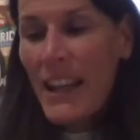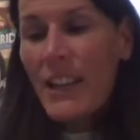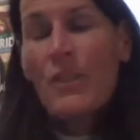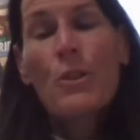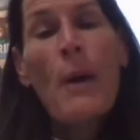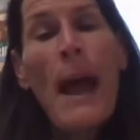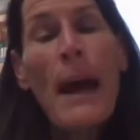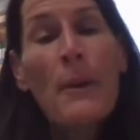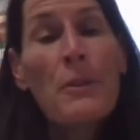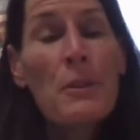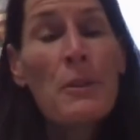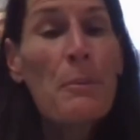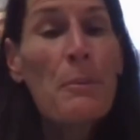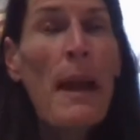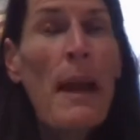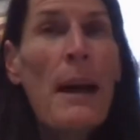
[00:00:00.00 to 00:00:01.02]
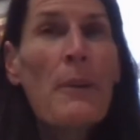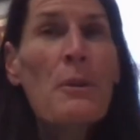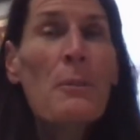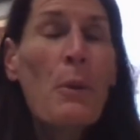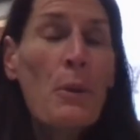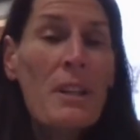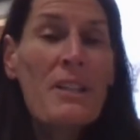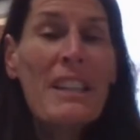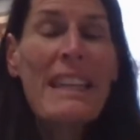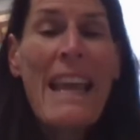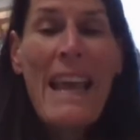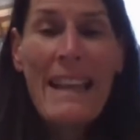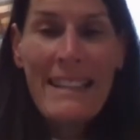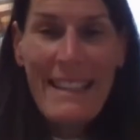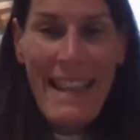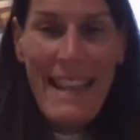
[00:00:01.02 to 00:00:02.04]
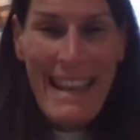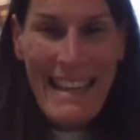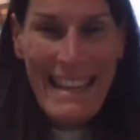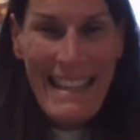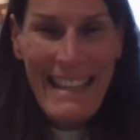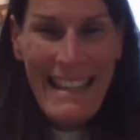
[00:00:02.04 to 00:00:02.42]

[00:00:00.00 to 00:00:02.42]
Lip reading: So how important is the essay?